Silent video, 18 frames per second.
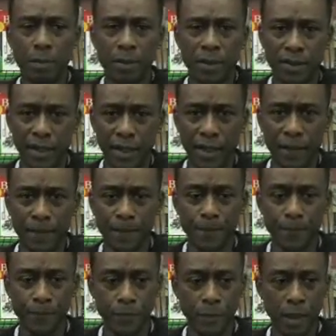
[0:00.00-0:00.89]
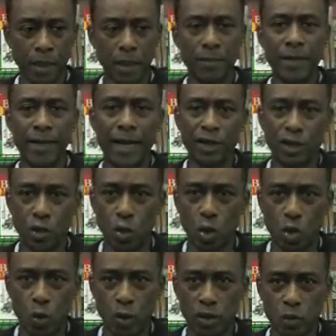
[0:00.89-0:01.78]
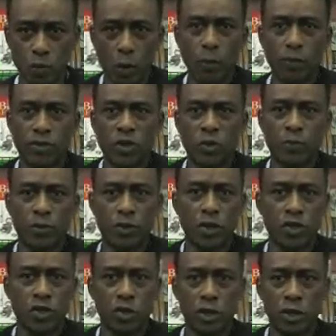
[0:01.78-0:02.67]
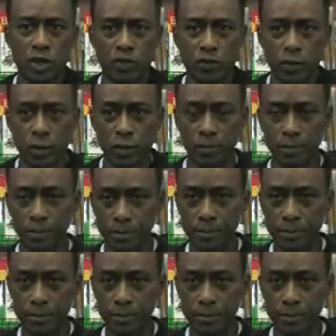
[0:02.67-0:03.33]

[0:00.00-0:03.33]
But then, let me ask you a question. What was his position on Israel?